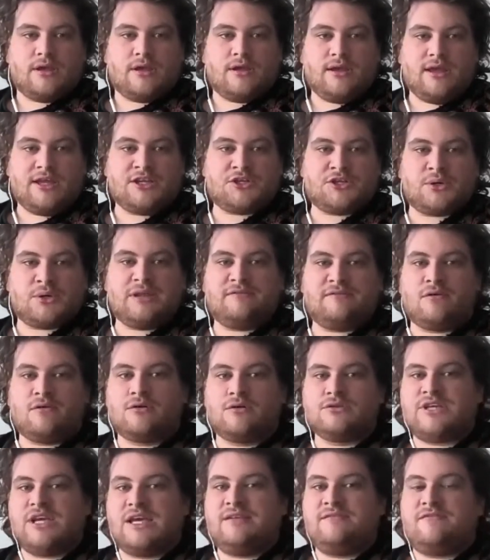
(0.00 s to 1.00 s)
In
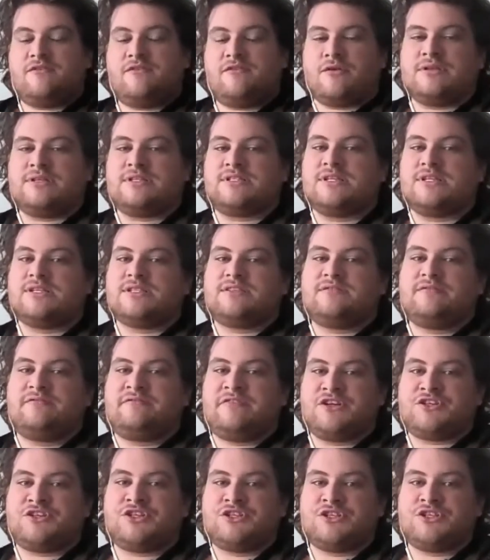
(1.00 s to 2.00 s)
2014, for instance,
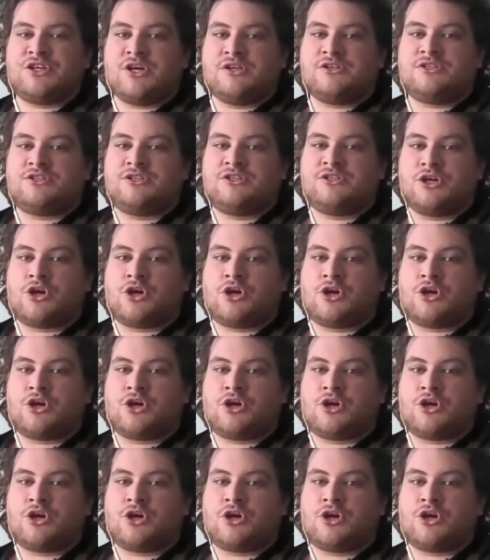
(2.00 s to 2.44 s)
Fisher turned to the